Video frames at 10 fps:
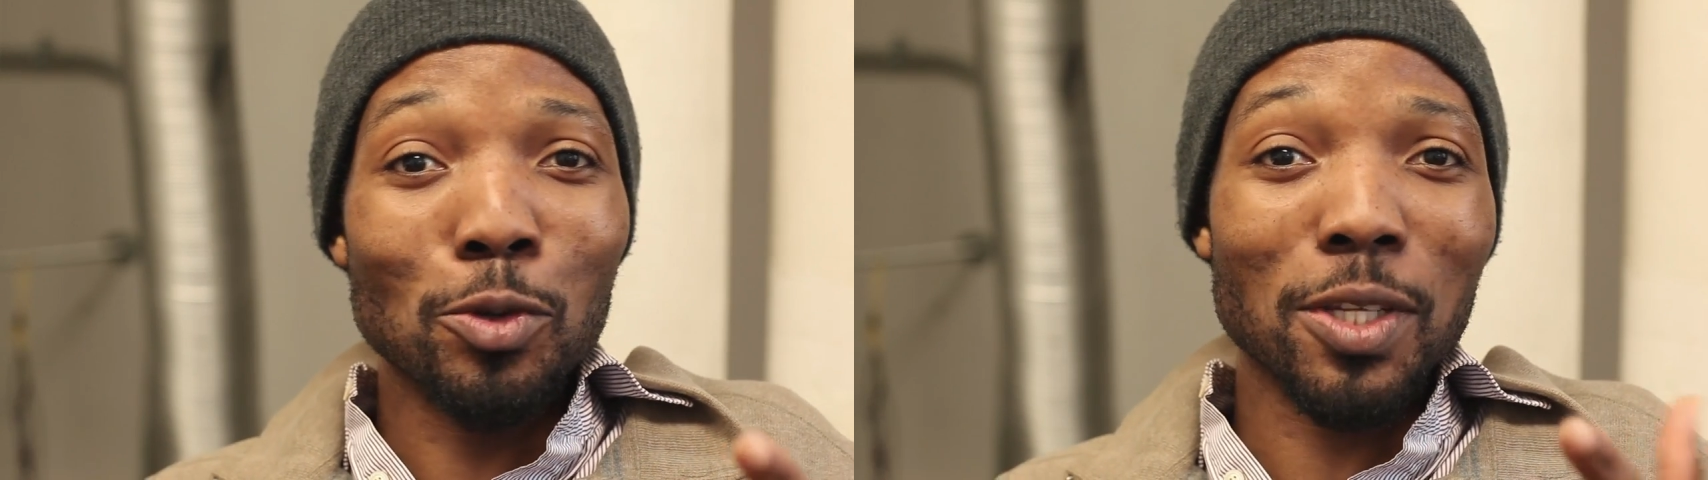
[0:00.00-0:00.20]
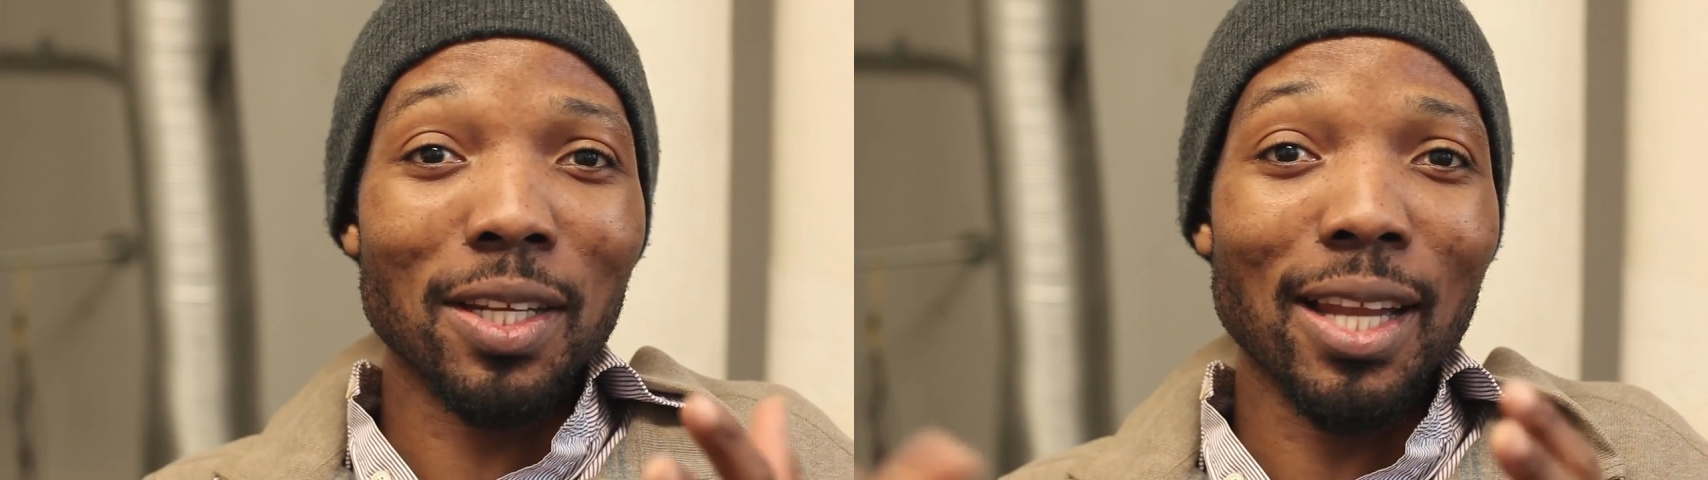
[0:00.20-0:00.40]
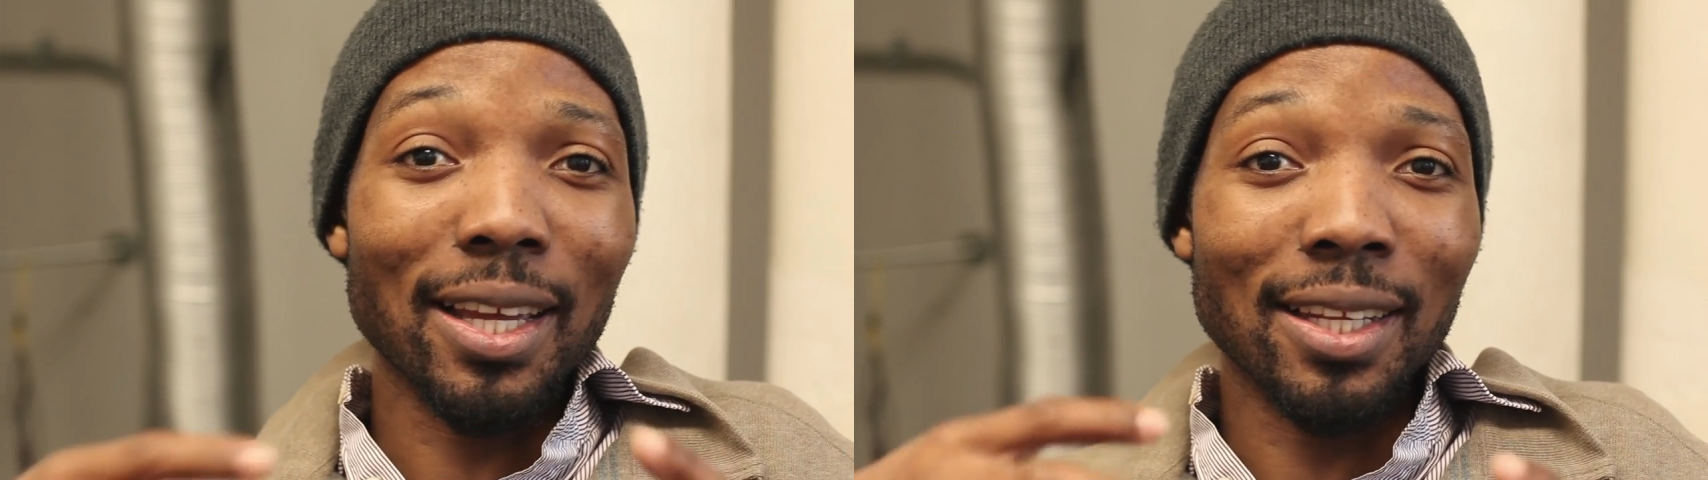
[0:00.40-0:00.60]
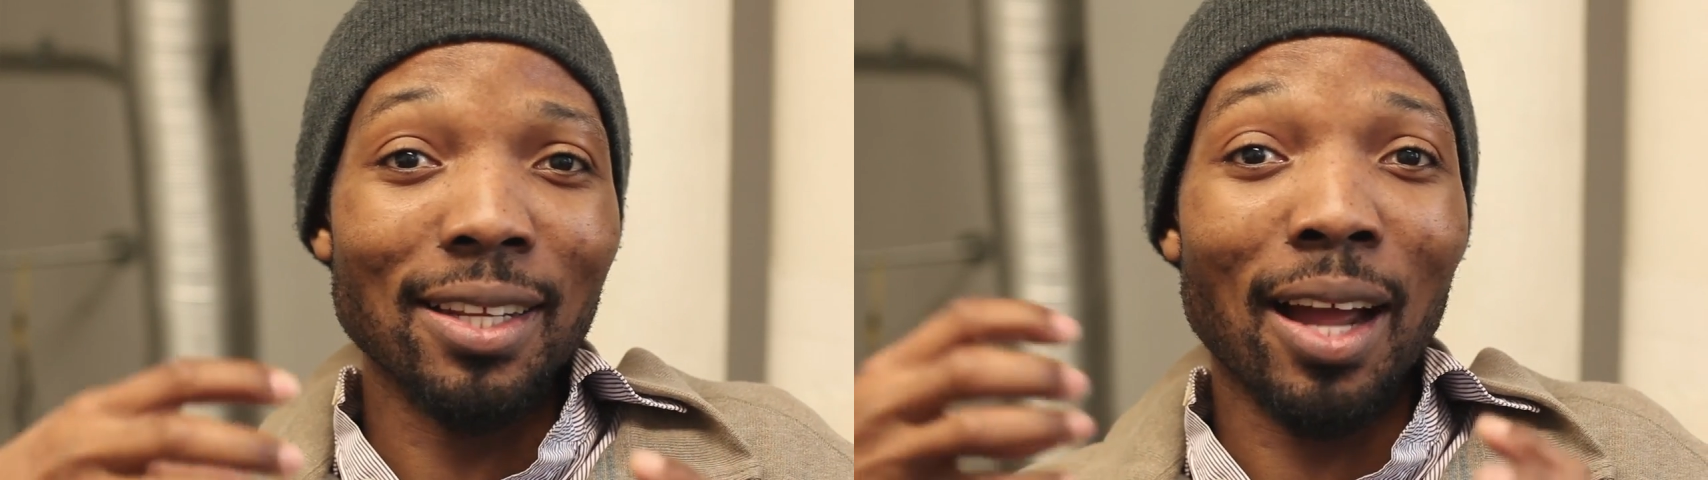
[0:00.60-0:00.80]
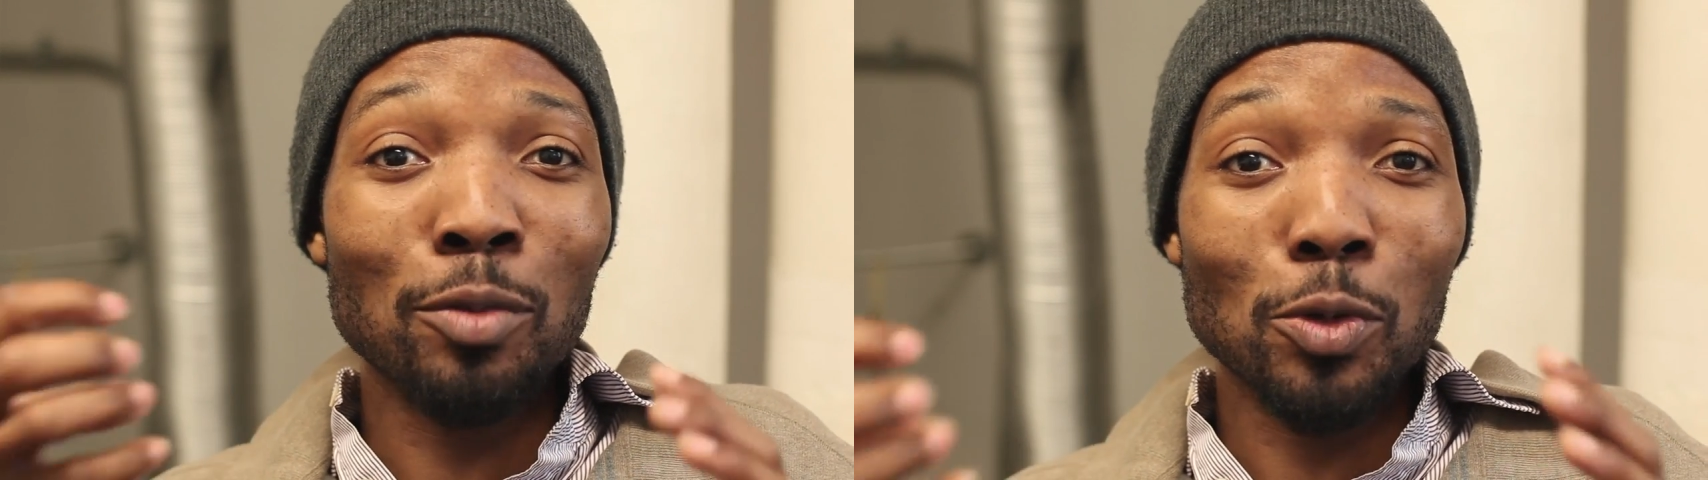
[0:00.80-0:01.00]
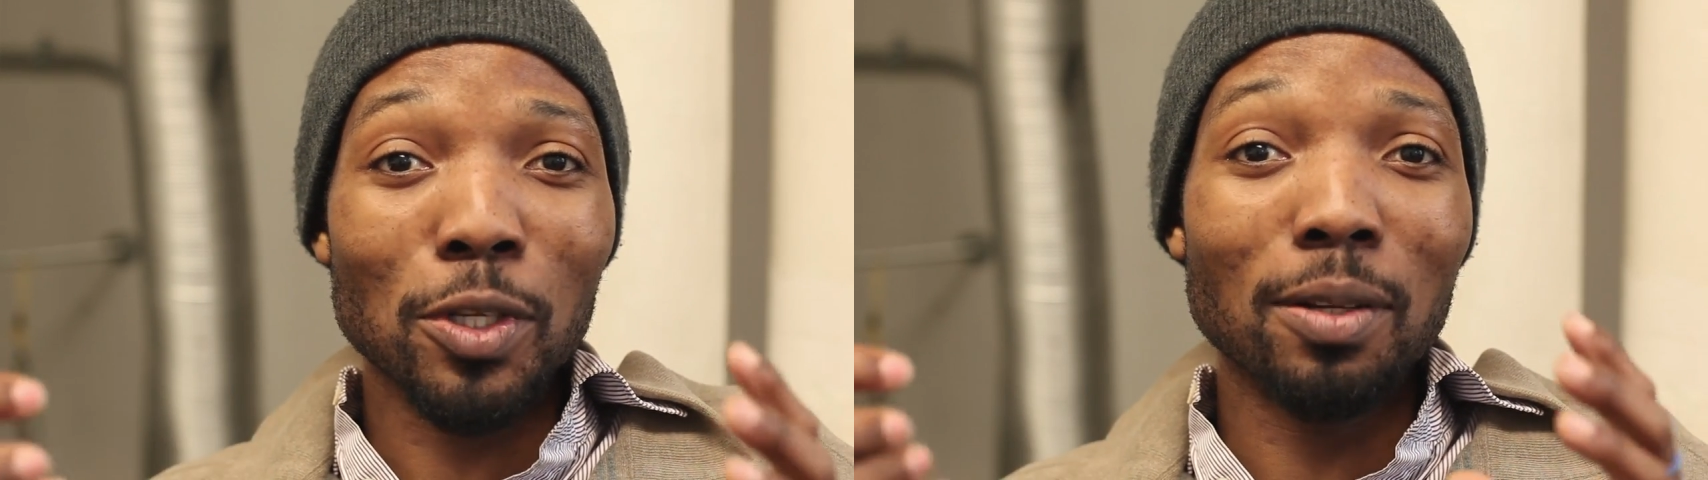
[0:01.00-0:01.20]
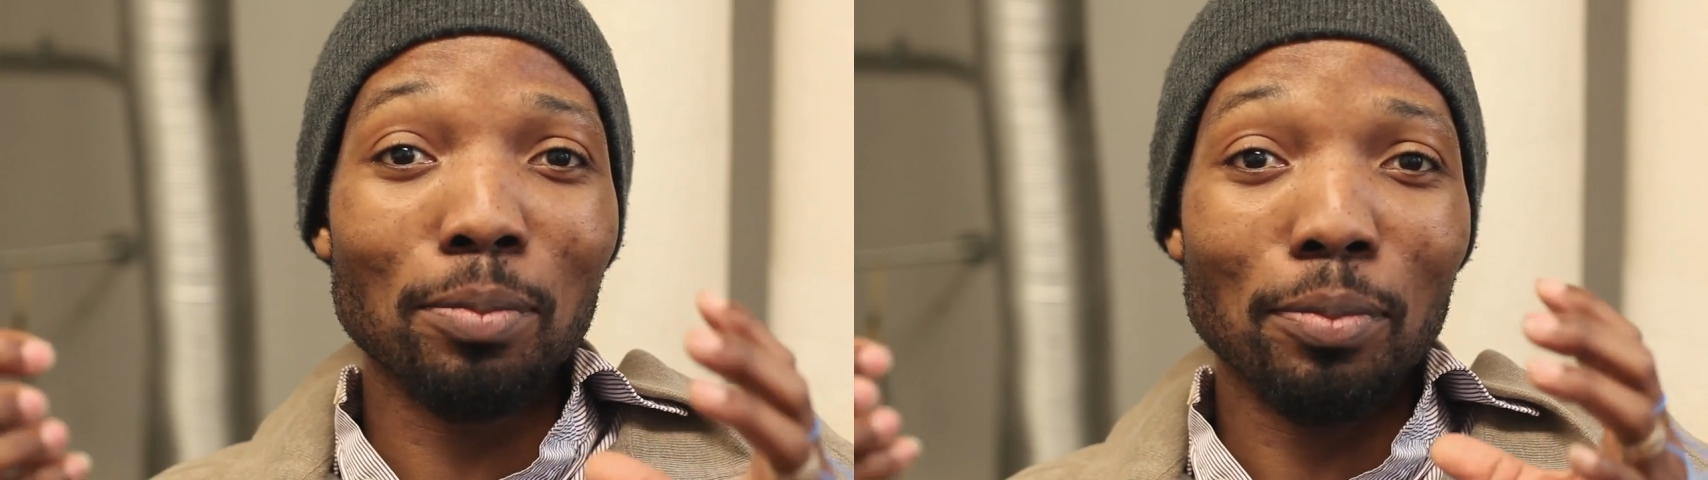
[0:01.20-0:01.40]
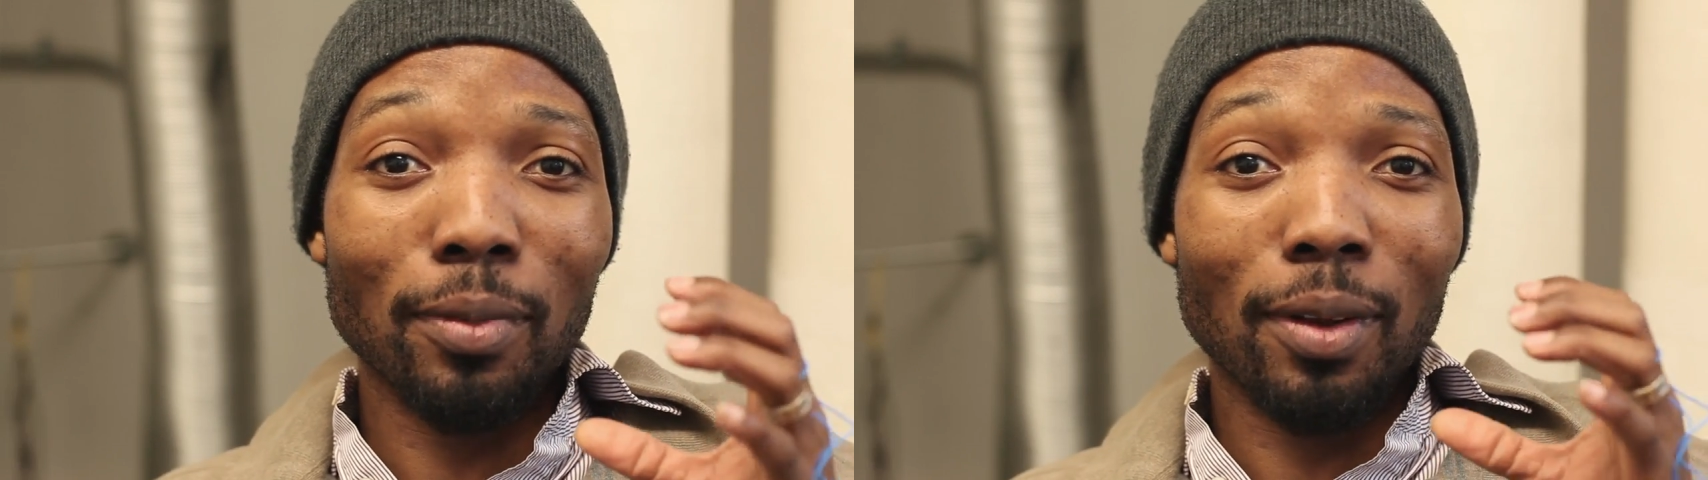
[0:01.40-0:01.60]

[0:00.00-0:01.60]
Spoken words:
using, like I'm using